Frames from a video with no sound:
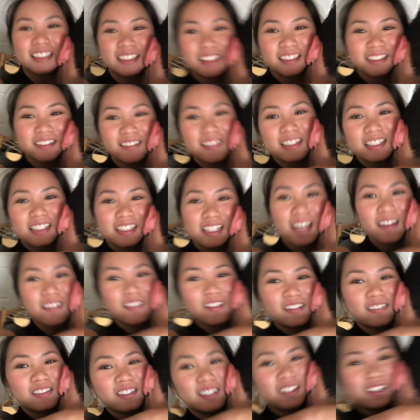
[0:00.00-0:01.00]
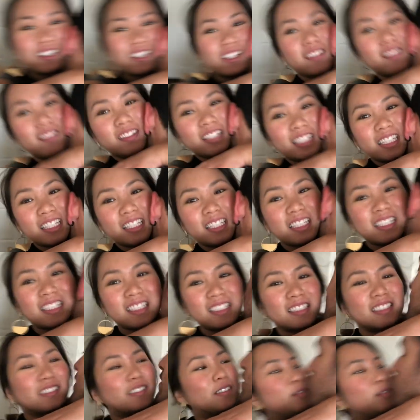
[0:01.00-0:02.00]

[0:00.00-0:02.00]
Luis came home to greet me.